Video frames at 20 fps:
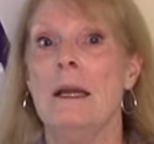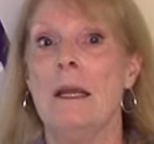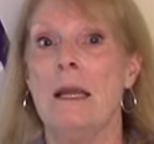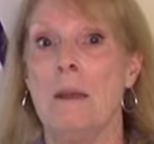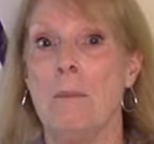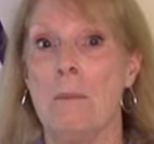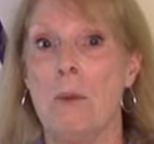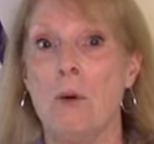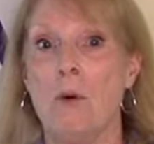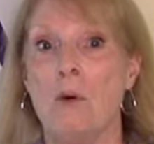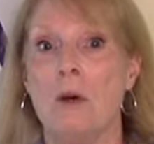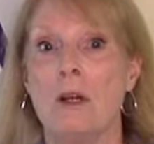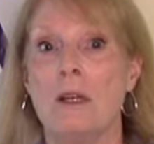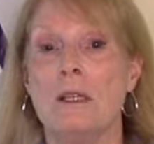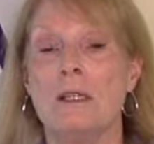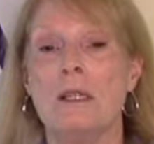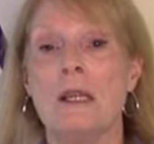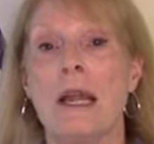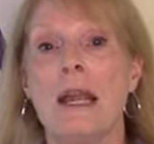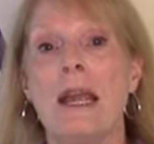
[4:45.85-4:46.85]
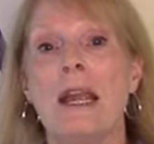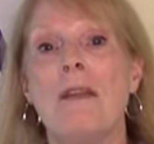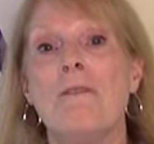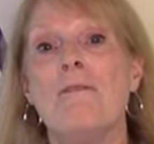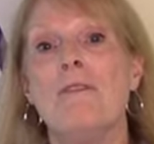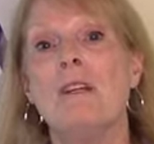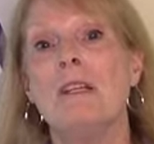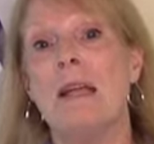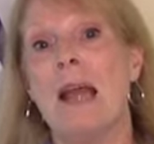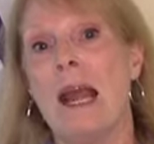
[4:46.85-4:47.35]
important if
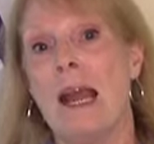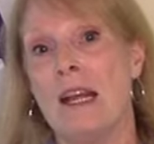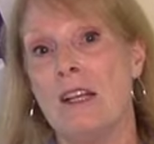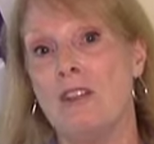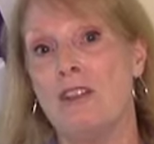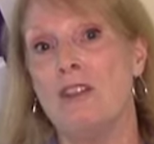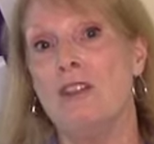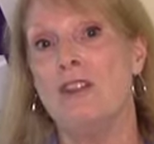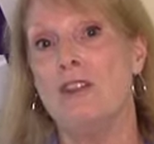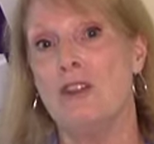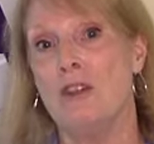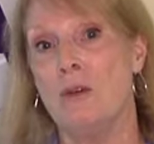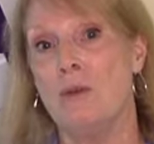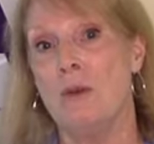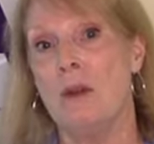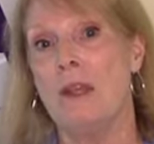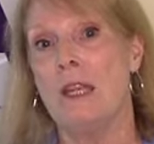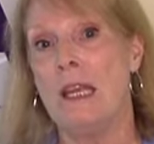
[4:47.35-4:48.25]
it has to do with